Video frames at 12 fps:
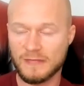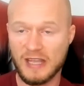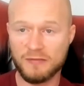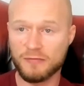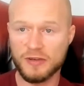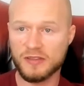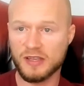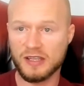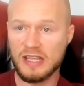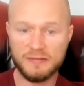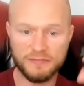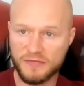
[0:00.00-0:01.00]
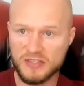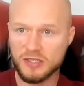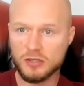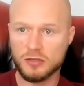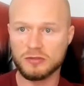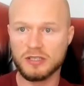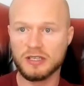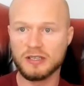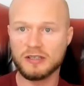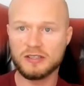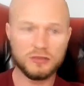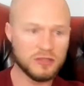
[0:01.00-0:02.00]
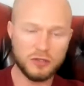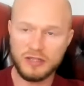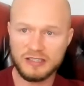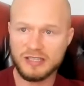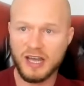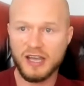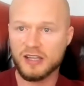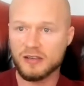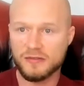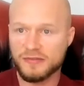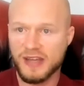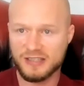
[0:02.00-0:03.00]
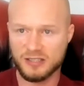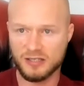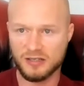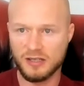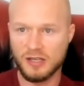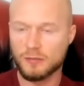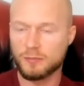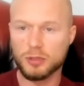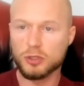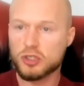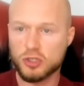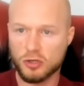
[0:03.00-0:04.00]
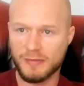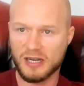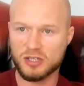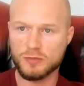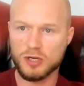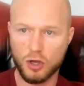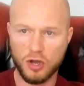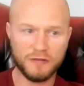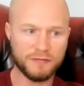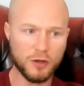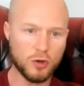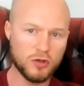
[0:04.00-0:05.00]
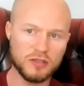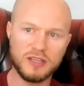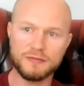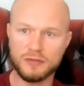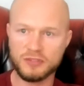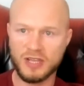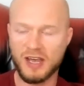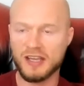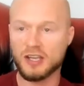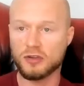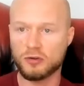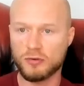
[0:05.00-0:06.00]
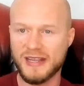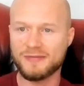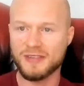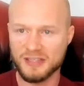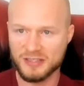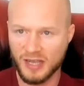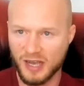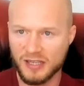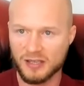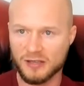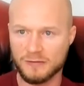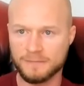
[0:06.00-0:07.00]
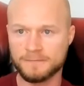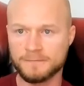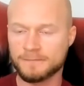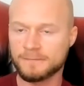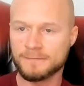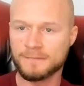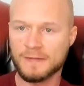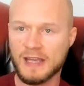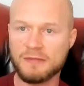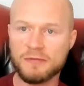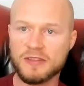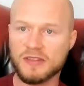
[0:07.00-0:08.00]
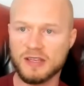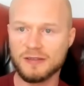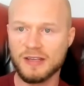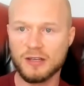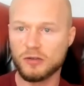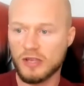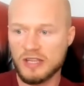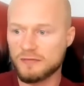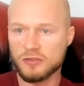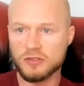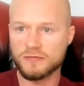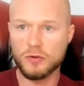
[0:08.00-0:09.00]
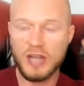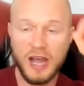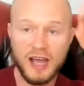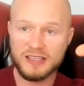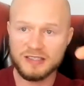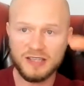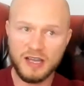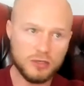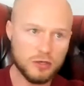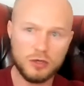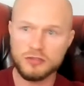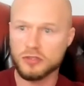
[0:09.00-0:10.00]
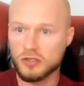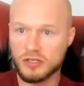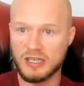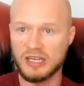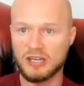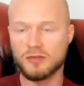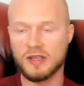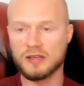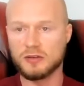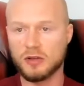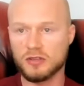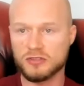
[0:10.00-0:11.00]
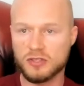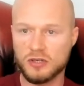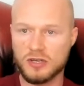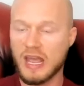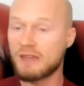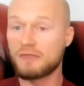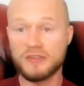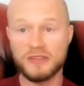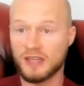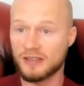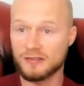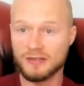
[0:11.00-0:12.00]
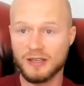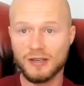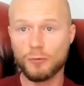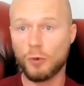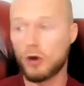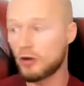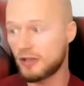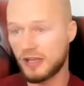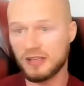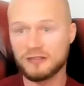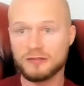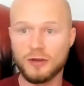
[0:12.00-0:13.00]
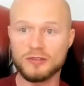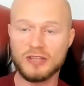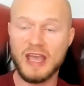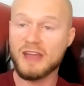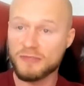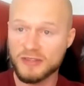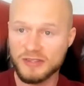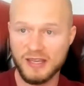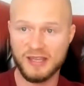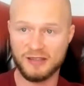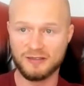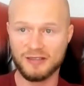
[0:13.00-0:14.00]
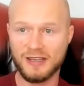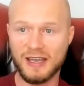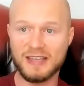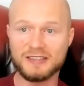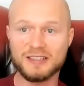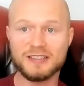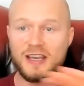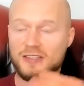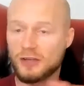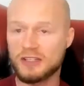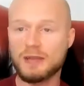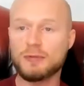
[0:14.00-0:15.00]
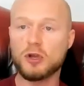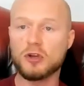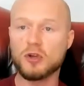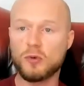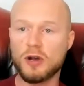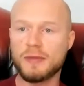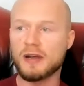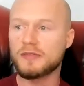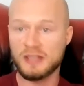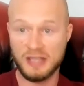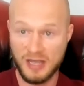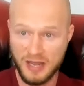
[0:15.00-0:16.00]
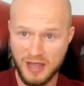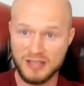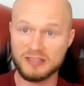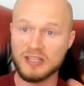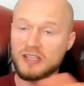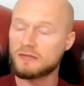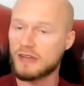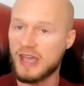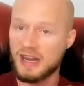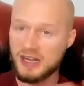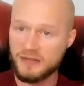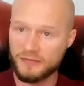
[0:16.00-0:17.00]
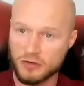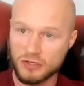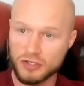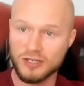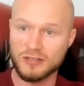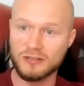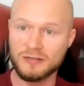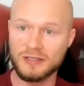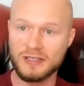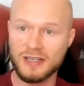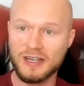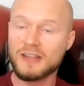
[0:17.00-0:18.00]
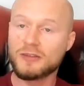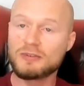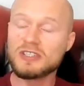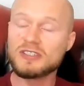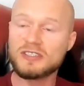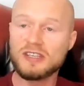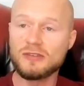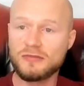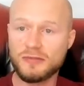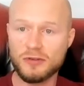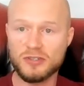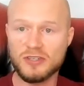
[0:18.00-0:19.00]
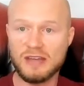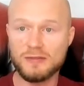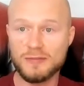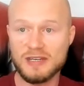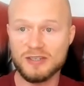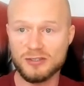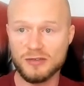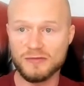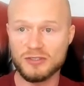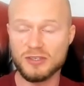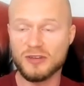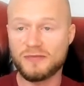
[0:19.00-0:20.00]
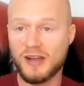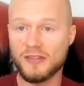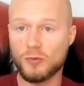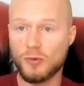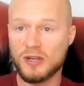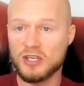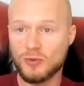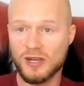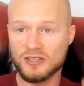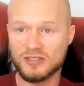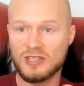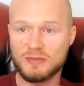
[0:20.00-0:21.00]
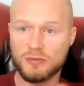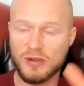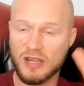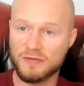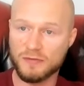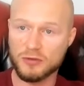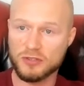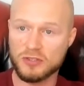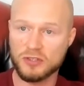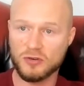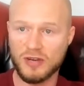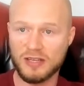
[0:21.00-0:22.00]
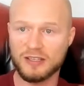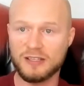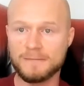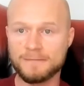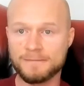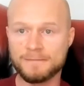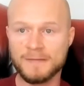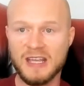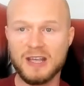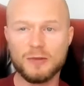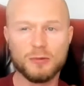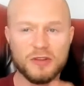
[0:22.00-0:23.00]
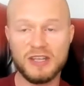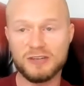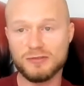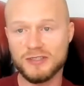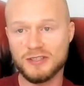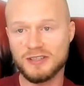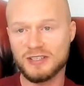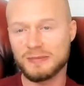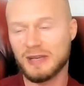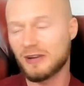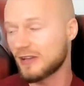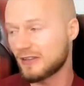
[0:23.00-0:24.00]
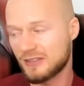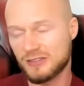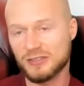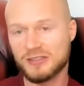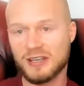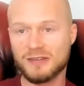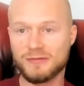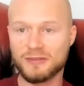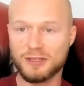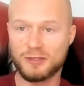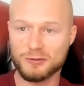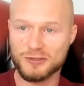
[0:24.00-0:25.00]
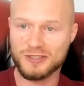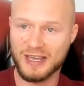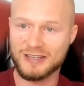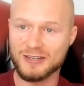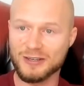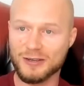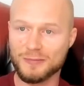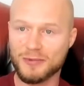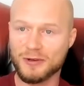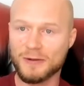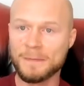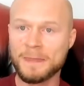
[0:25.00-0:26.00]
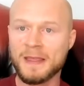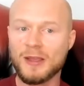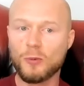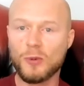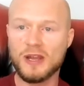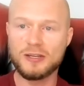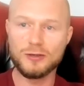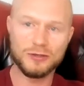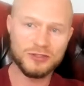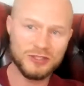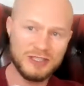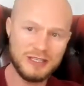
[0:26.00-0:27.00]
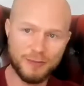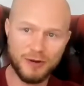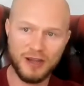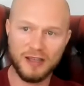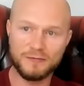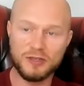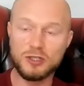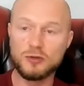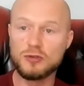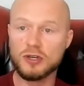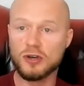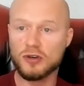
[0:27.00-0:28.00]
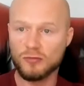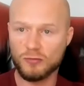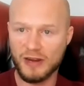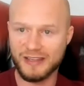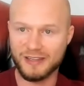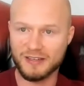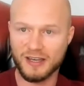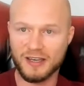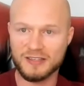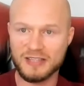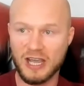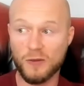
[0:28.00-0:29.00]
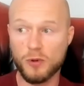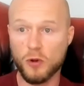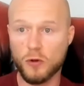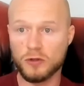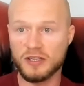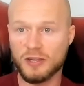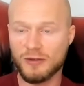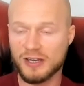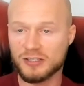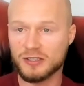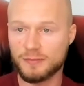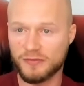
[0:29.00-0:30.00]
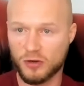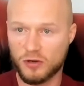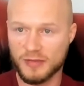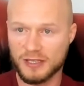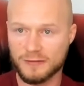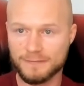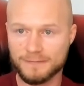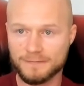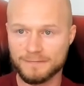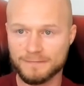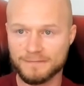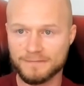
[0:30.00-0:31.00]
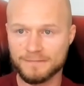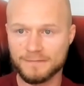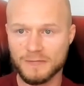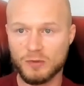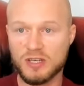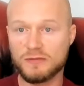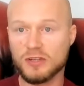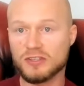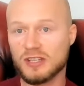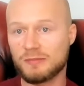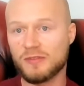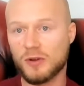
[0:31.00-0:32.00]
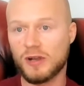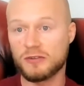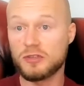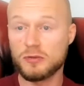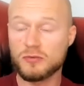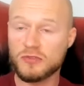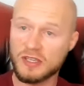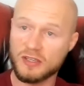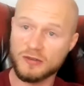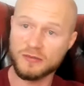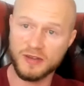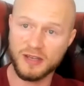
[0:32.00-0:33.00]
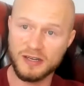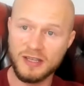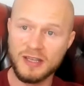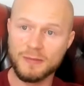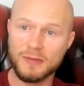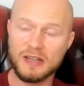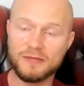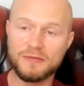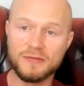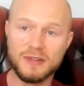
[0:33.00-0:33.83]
everything, physical. You'll, you'll get tired faster, blood sugar management off, hunger levels higher, cravings higher, everything. Not even just food, eyesight not as good, hearing not as good, everything, walking not everything, exercise not. Yeah, but Connor, what about the yes? Think of any function. There isn't a single function ever been discovered so far that when you are sleep deprived functions correctly one of the interesting things about it, this is just kind of a little side note, but when you're sleep deprived, you don't recognize how poorly you're actually performing. When you've not slept very well, you think you're fine. But if